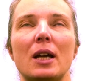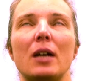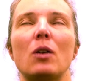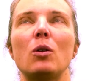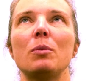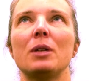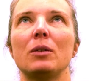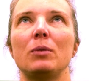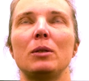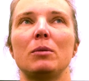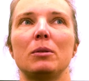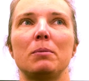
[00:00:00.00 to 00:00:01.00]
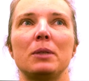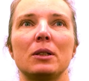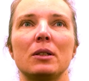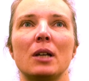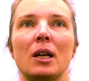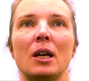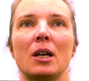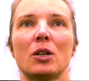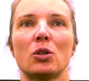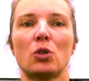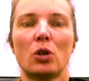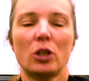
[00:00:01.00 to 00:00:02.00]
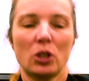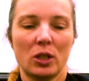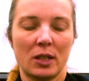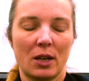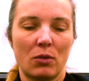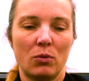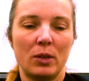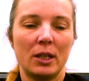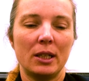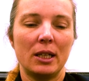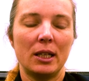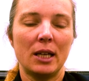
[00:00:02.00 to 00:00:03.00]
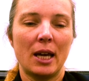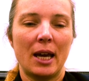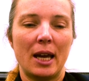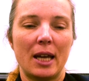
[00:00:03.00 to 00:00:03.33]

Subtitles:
I hope that we will build structures that really